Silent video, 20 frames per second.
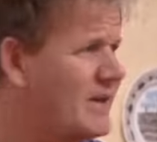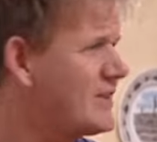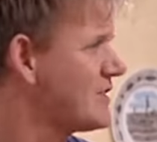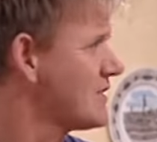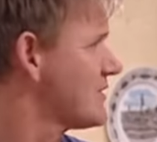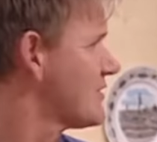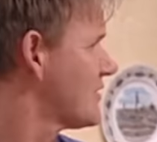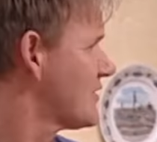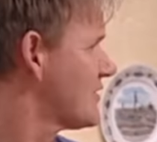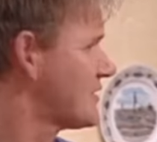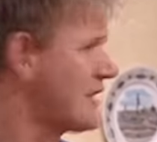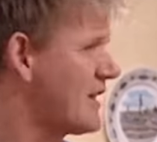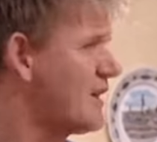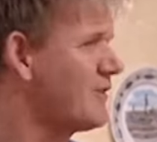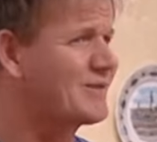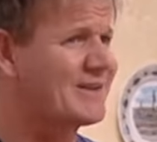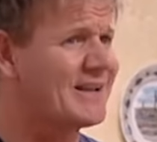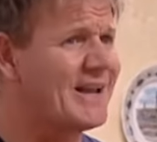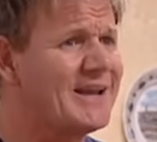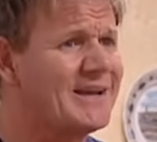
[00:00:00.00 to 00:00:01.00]
pictures of
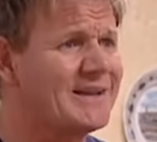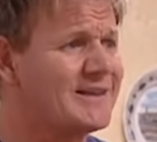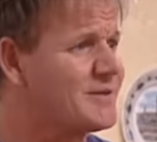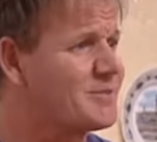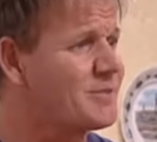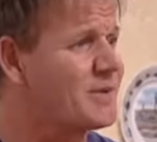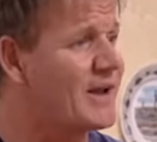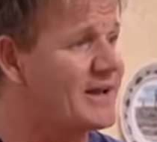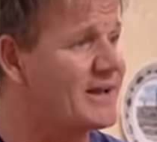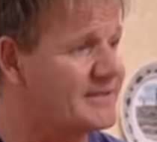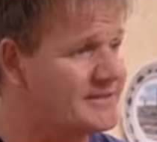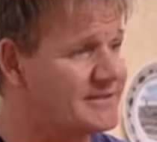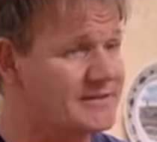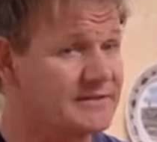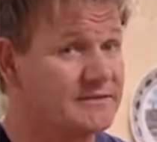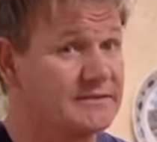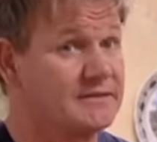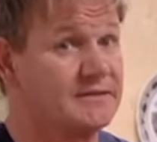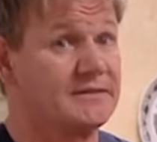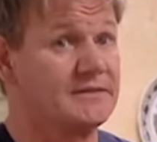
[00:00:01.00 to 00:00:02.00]
yourself cleaning the place.
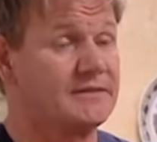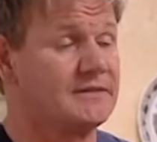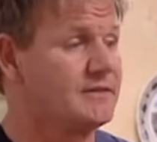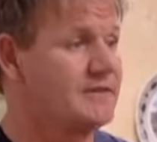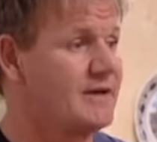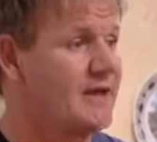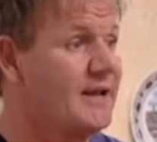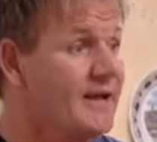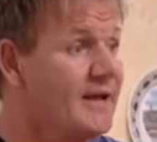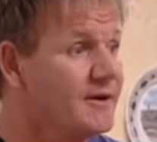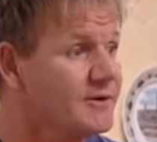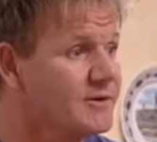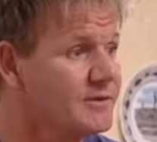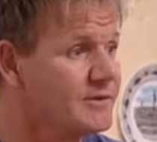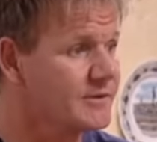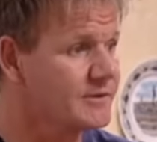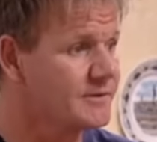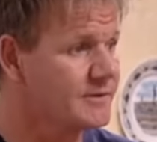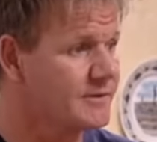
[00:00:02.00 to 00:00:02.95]
Hello?